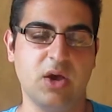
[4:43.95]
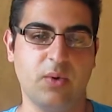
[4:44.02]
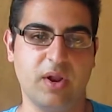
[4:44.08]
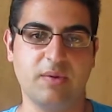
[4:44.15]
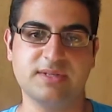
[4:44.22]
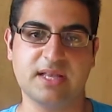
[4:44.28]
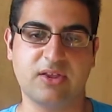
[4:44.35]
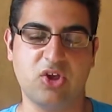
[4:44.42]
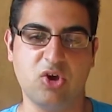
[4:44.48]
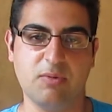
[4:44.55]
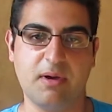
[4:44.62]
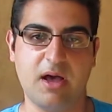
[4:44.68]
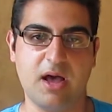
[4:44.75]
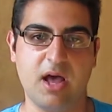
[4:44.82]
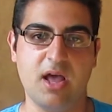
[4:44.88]
When I was at
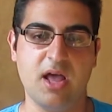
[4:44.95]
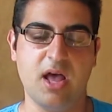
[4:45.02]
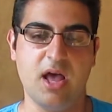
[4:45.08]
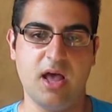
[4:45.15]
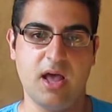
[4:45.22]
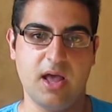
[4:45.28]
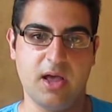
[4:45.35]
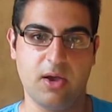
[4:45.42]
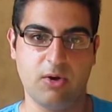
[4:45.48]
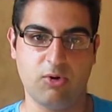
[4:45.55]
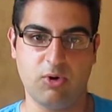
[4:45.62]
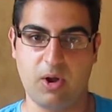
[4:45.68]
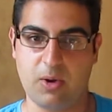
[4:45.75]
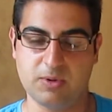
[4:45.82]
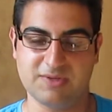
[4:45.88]
Cuba,
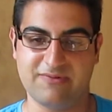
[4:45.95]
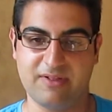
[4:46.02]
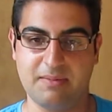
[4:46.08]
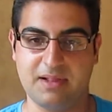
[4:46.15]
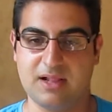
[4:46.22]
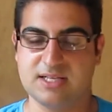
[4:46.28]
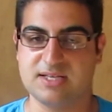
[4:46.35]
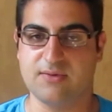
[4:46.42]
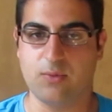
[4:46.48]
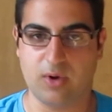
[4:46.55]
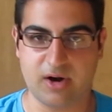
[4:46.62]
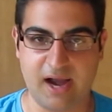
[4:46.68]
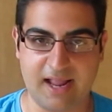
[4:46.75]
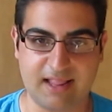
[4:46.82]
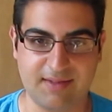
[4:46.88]
uh, I was filming lots of
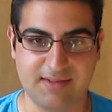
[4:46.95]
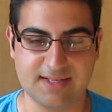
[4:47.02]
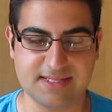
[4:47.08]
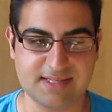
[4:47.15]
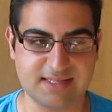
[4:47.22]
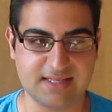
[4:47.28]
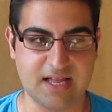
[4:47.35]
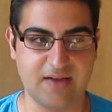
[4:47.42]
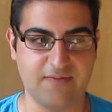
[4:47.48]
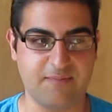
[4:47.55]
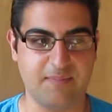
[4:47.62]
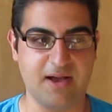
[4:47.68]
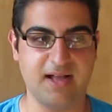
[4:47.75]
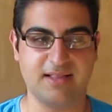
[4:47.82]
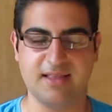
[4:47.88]
water activities and stuff,
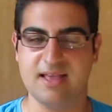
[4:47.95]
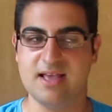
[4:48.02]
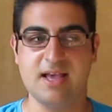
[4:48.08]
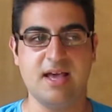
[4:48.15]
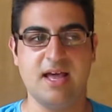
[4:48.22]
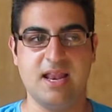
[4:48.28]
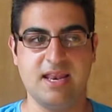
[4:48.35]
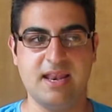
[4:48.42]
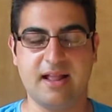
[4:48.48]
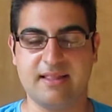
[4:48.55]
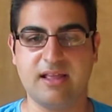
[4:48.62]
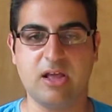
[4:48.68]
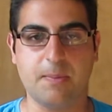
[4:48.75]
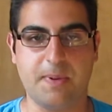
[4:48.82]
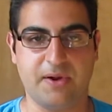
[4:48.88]
but
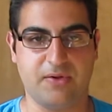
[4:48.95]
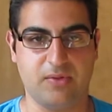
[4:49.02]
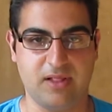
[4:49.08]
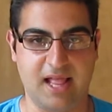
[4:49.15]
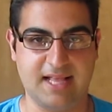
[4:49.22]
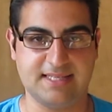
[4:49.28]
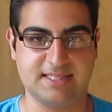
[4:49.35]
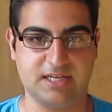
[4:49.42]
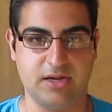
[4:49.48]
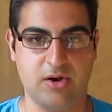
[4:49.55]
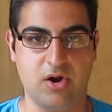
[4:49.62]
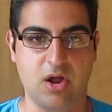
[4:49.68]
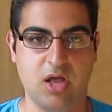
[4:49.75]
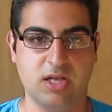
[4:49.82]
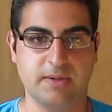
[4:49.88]
nothing compared to last
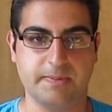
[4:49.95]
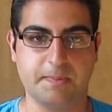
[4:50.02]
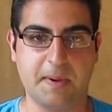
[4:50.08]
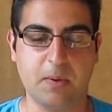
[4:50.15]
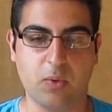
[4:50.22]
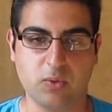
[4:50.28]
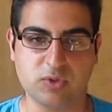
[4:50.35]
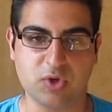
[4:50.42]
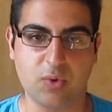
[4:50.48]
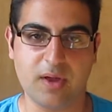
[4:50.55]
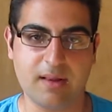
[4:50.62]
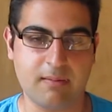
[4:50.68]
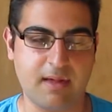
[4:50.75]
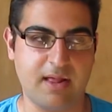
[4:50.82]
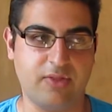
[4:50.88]
year. But so
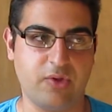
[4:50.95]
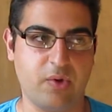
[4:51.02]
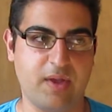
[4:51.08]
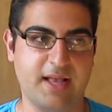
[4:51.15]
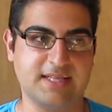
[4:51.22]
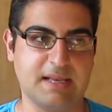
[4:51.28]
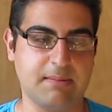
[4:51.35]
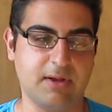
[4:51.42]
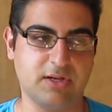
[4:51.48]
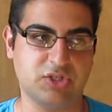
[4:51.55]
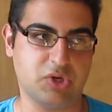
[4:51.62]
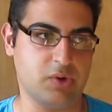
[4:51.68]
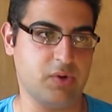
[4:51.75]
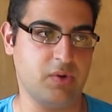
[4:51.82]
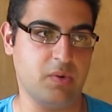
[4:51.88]
what I'm gonna do is I'm gonna
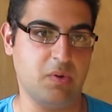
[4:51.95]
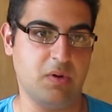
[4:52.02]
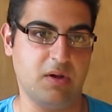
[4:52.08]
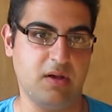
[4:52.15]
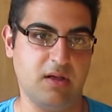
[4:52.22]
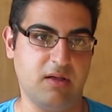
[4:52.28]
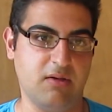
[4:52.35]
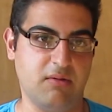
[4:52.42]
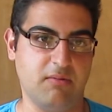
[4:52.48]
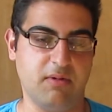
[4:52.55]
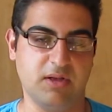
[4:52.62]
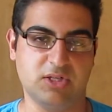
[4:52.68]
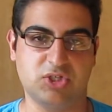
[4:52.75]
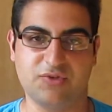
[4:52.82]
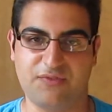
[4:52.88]
show you uh,
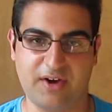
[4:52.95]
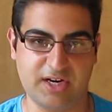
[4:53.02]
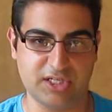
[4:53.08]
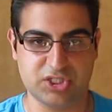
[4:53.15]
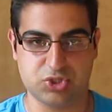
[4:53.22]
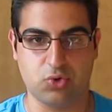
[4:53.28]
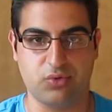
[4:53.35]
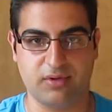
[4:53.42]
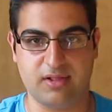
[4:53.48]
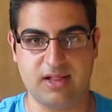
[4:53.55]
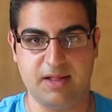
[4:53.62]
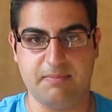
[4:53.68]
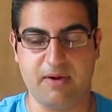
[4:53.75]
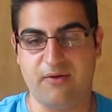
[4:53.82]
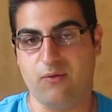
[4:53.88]
a, a very short
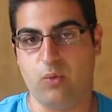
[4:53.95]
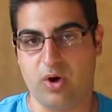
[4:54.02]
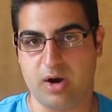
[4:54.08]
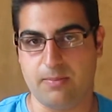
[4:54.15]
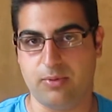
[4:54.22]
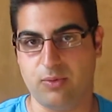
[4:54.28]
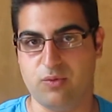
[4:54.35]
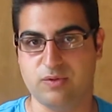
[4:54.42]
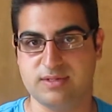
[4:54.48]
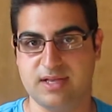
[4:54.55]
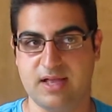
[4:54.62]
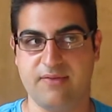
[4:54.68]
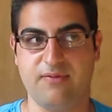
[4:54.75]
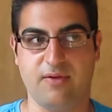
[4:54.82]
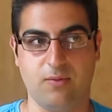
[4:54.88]
clip of
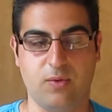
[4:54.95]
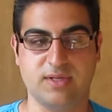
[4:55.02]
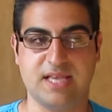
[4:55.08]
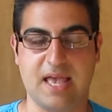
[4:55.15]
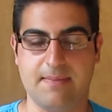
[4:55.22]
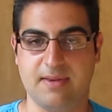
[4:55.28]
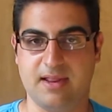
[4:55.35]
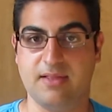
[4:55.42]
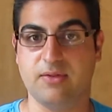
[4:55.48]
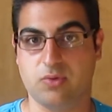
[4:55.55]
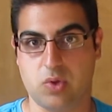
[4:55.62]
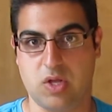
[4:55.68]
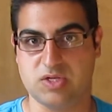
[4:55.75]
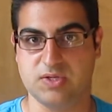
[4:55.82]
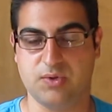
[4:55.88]
Waterpolooza if it was happening in
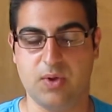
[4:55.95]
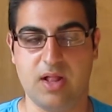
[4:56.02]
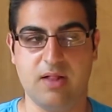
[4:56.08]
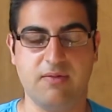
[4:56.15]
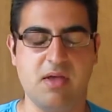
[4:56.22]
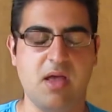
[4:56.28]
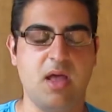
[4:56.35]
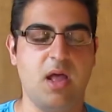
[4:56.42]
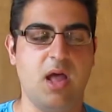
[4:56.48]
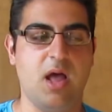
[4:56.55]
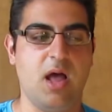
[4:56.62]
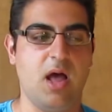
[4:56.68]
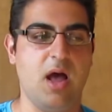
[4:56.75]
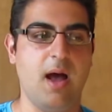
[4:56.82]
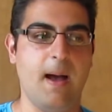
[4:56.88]
2012.
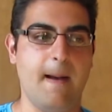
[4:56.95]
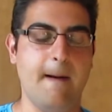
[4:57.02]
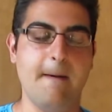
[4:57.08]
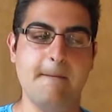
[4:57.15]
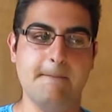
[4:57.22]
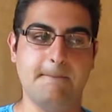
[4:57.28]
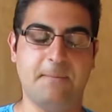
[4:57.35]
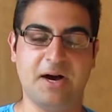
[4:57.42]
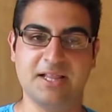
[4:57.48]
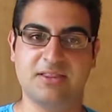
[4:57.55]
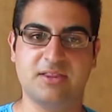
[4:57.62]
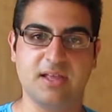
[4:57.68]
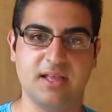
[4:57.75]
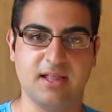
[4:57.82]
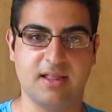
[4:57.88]
Um,
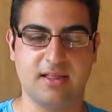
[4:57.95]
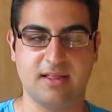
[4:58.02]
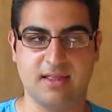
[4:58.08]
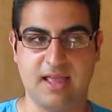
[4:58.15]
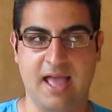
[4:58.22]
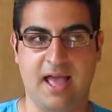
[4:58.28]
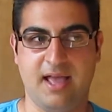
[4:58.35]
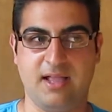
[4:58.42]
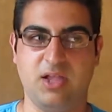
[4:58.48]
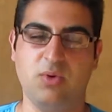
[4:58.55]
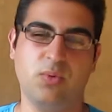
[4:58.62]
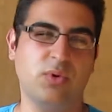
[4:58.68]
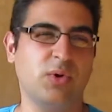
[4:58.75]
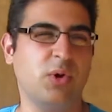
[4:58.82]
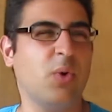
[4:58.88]
but yeah, you
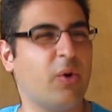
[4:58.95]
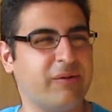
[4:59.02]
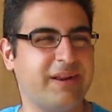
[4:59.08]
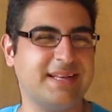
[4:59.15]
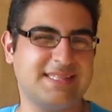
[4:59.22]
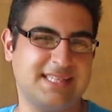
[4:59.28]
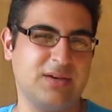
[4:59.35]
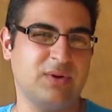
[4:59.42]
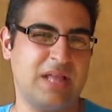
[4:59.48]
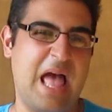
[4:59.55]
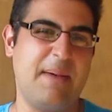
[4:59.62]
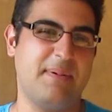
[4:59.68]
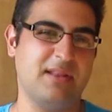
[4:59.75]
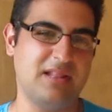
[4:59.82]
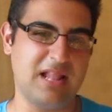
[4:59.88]
you already see what
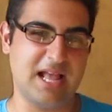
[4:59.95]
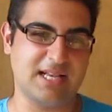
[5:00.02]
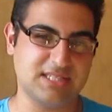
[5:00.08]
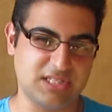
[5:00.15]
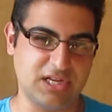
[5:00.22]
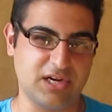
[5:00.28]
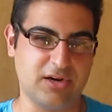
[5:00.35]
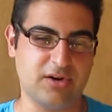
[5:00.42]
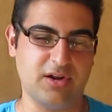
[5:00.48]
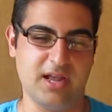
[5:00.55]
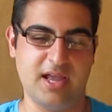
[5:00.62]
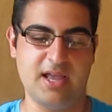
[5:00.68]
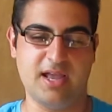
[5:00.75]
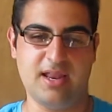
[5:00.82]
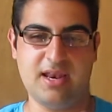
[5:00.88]
happened last year
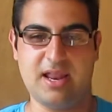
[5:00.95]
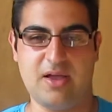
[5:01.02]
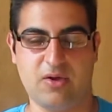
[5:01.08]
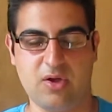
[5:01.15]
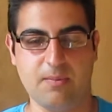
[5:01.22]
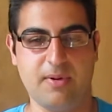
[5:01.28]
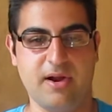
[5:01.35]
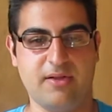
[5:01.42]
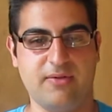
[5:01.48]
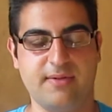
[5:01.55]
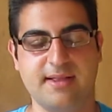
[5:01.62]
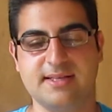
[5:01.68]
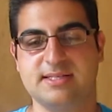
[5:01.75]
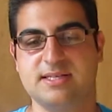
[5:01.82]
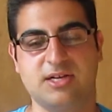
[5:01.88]
and now compared to
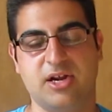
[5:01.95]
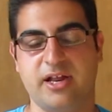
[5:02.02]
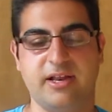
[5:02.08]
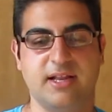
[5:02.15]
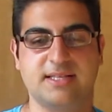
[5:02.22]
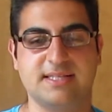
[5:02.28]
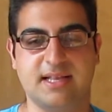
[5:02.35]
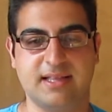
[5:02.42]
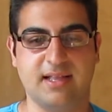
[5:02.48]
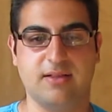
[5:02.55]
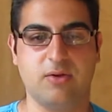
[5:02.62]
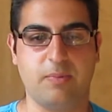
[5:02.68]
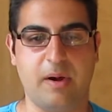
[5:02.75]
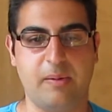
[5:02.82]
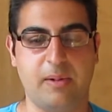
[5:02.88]
this, year, and it's nothing
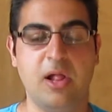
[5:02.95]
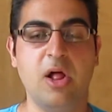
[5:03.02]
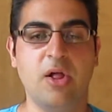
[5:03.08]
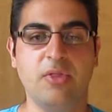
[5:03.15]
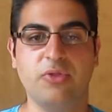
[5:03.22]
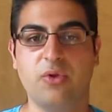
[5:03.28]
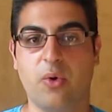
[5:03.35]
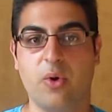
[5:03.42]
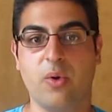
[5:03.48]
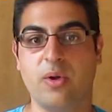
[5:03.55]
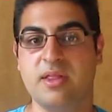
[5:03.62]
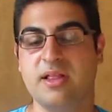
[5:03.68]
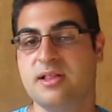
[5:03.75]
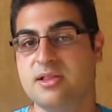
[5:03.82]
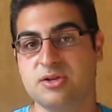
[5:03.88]
comparable. Don't
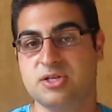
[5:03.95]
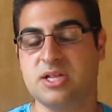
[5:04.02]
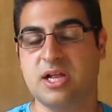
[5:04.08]
uh, there's